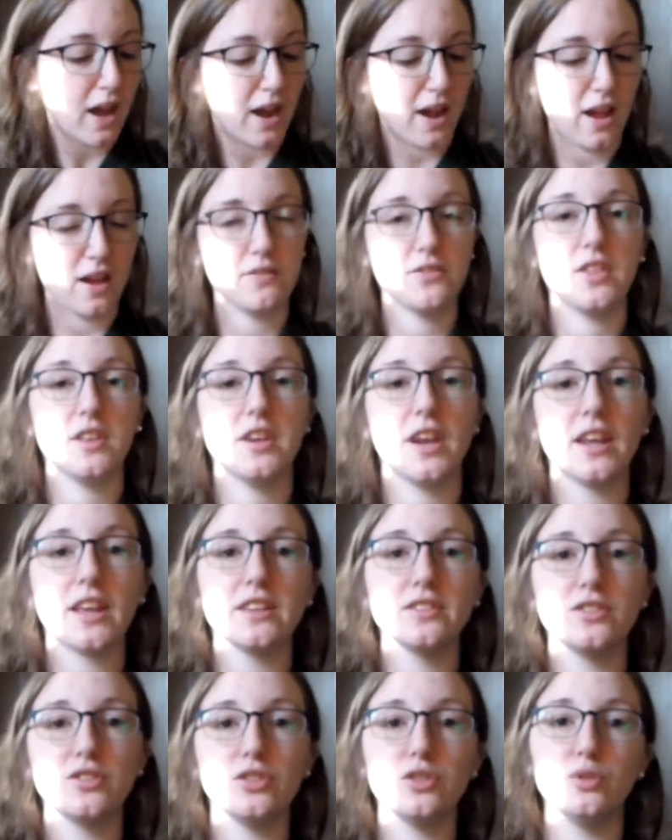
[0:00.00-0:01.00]
I have the
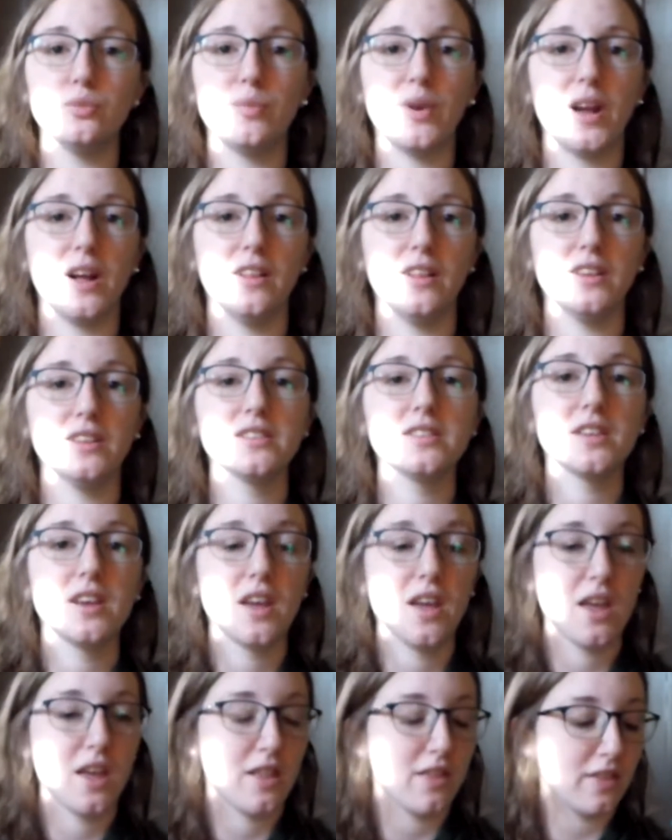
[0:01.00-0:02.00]
Naked 2 palette.
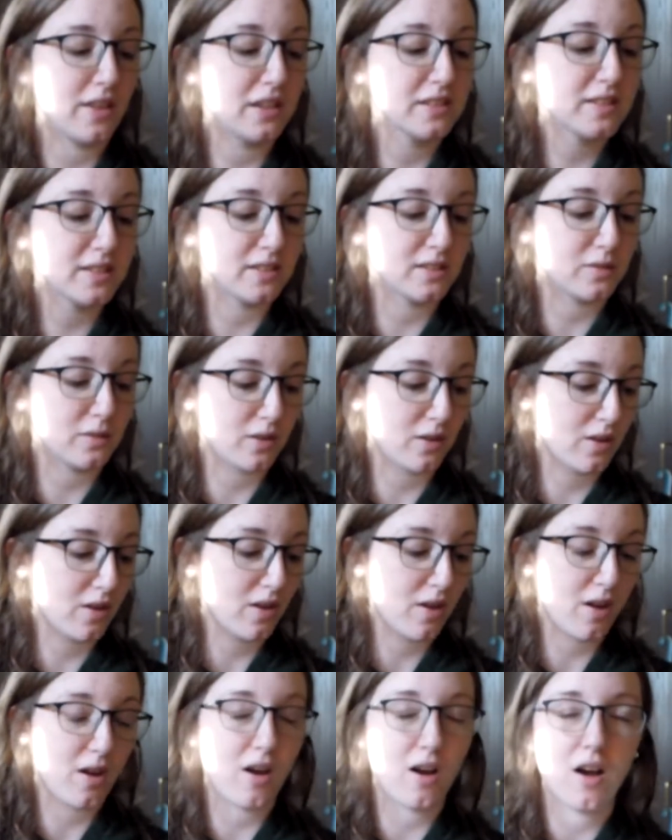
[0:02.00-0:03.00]
This is
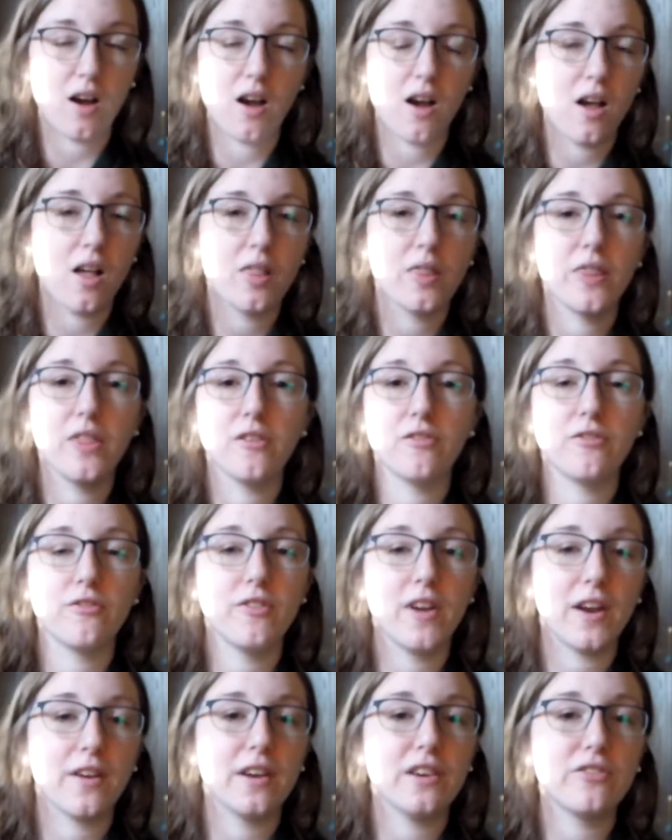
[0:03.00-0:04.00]
the
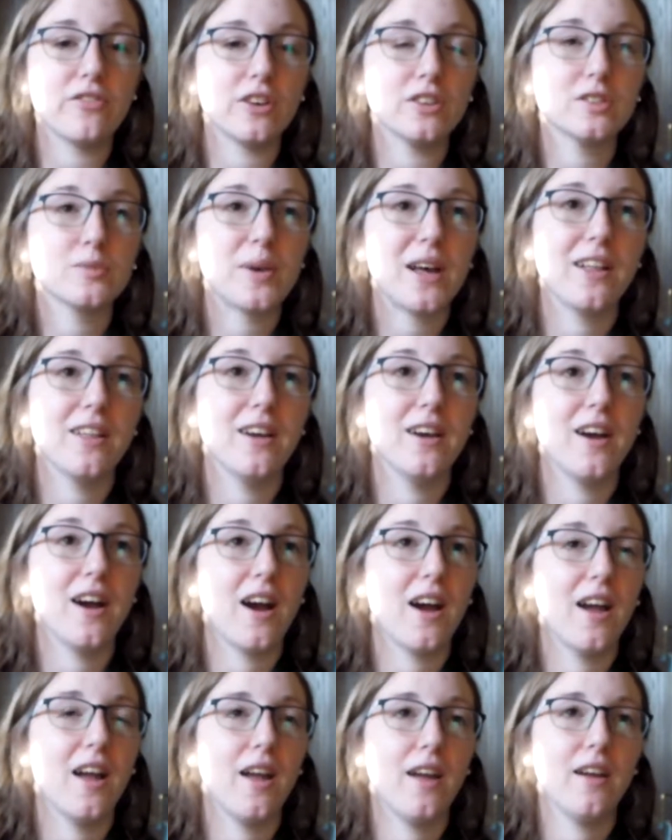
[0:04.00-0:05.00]
very first palette
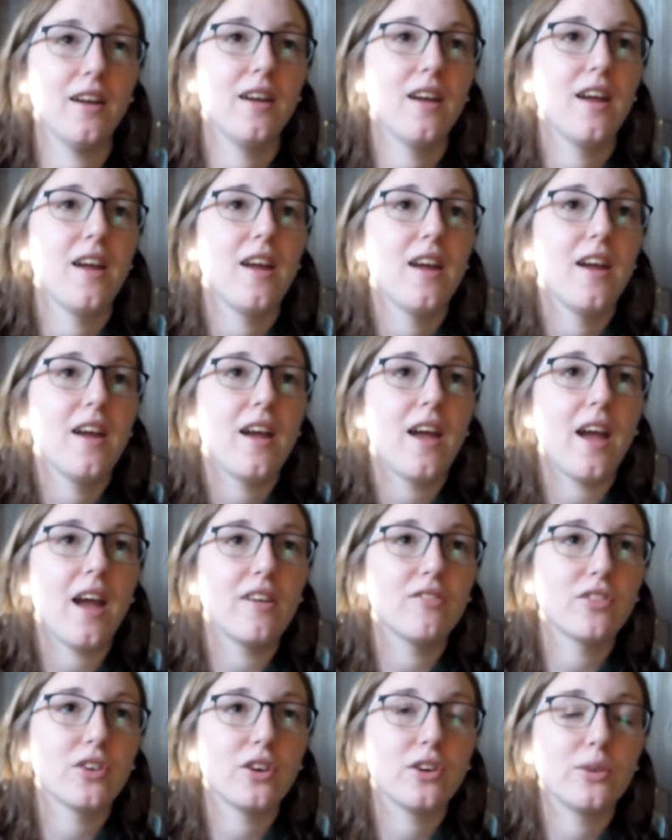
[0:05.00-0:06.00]
I
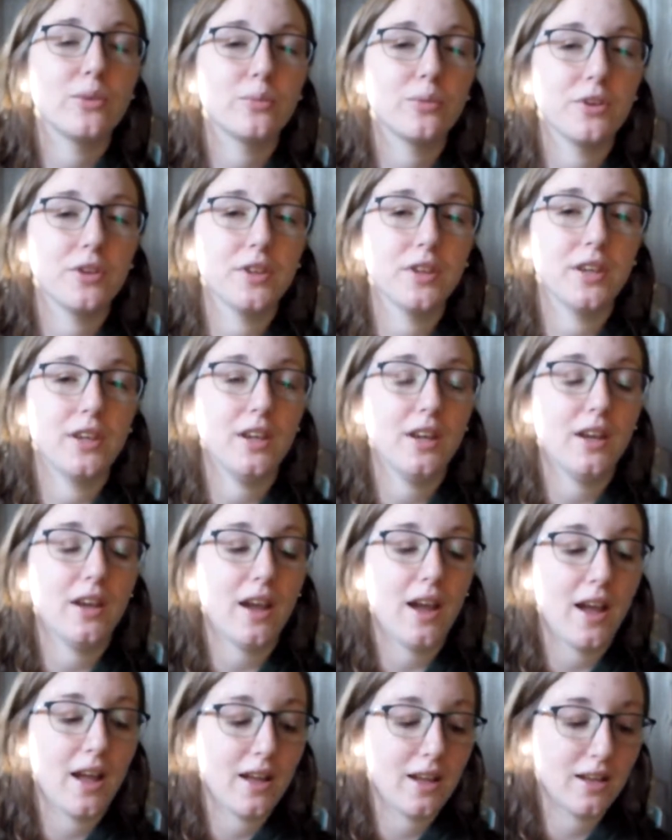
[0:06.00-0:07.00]
ever
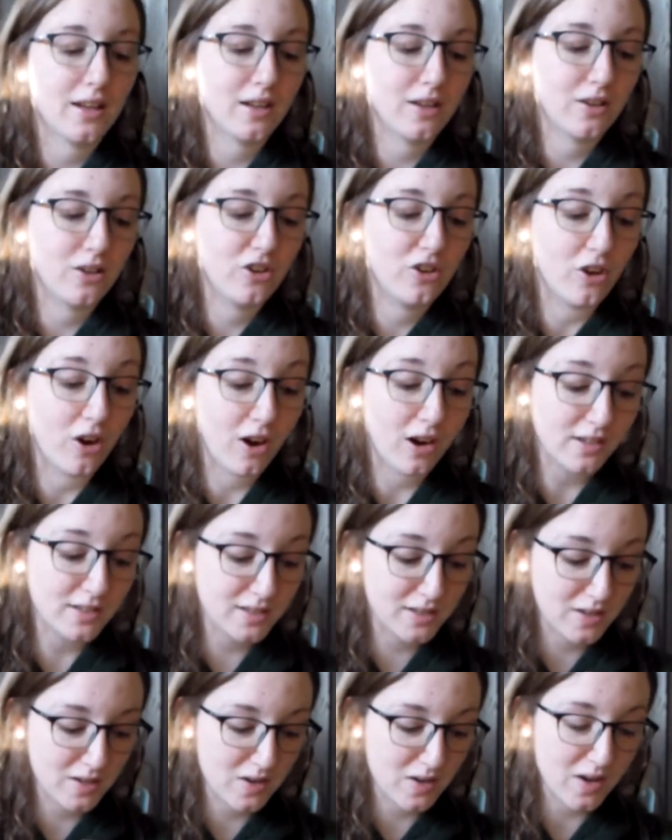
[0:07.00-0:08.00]
really
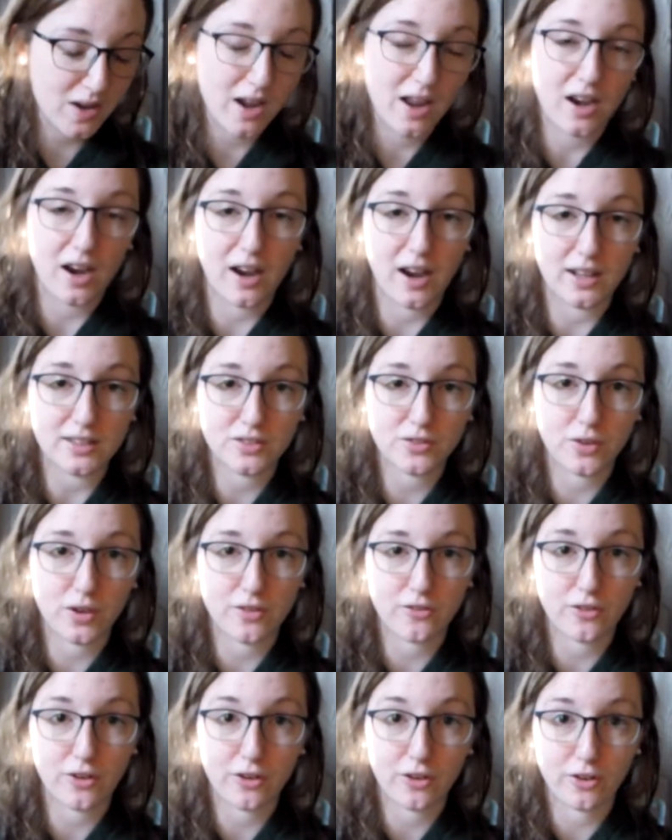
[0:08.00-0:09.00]
got, and I asked
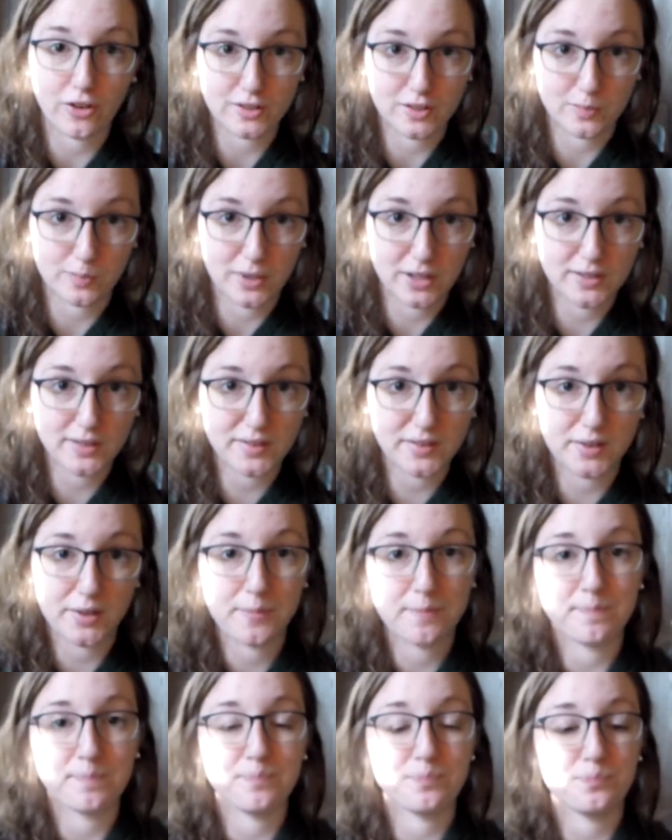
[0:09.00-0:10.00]
for it for Christmas.
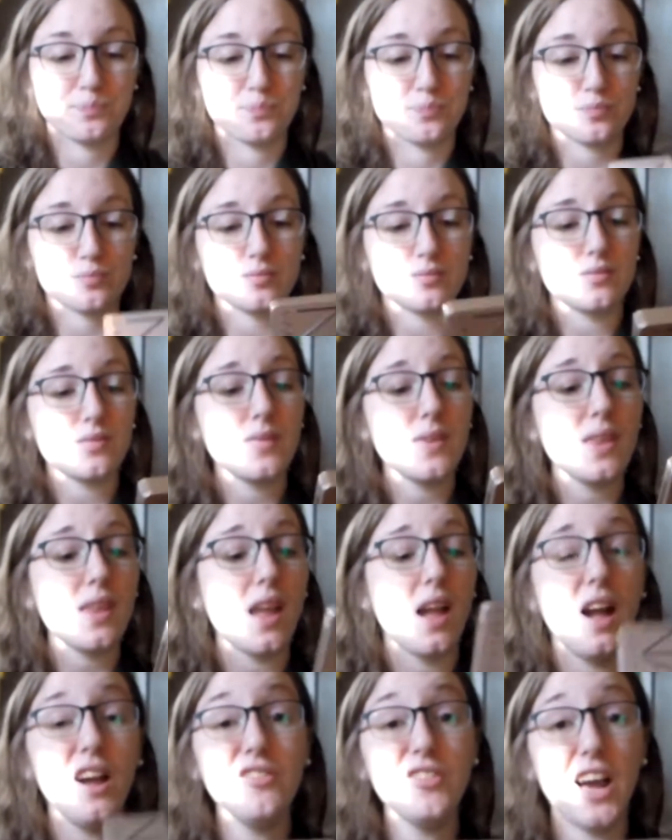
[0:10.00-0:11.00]

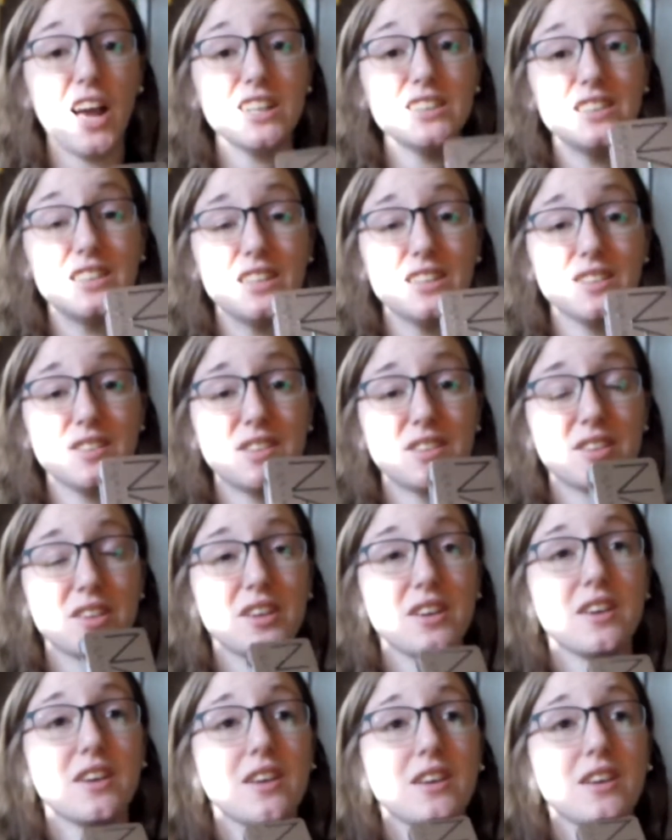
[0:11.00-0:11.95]
I've had this.